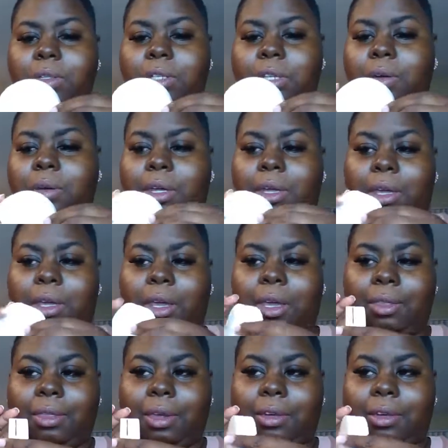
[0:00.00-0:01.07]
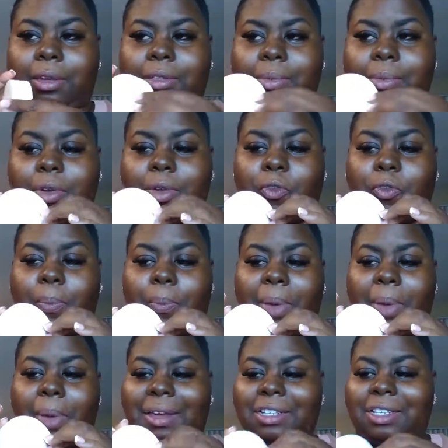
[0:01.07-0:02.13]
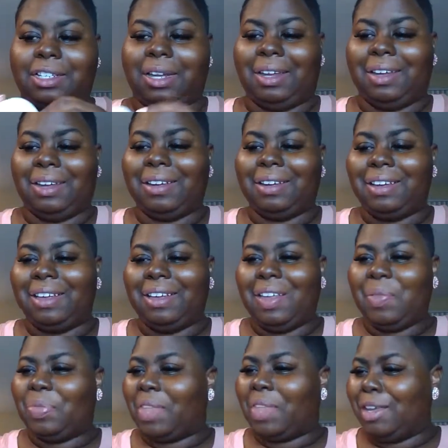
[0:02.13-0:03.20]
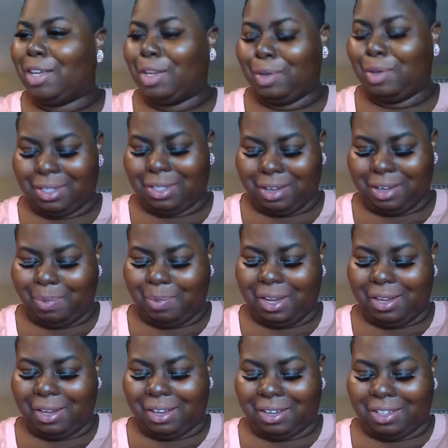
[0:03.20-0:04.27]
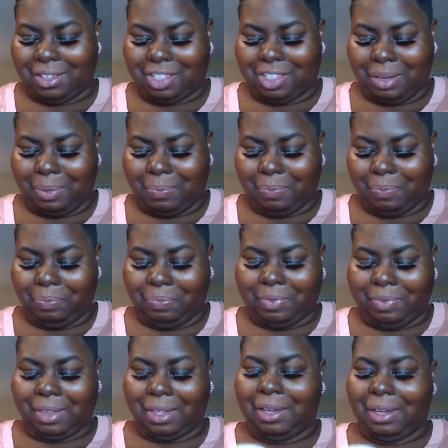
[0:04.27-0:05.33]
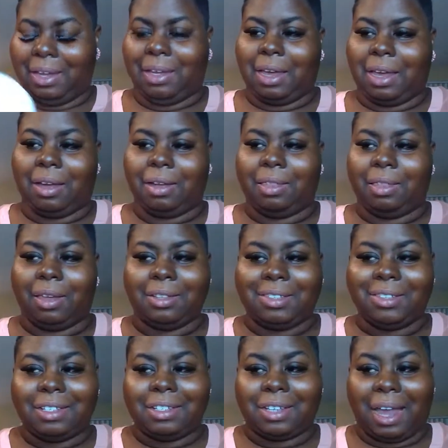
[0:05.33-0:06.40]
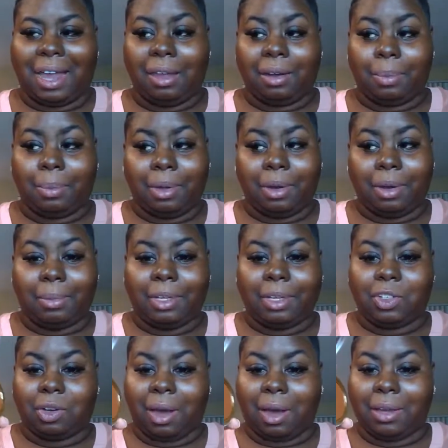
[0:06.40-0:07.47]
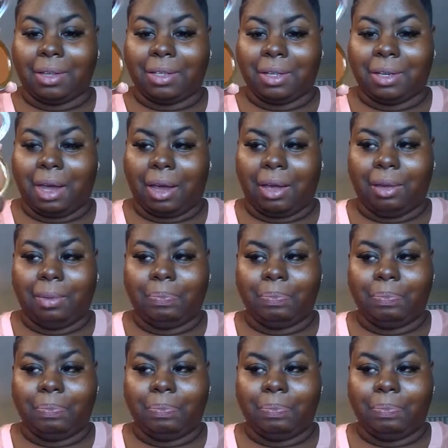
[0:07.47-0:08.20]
So again, there's the beautiful packaging. Thank you so much. And y'all, that's the shade I'm going to be trying tonight.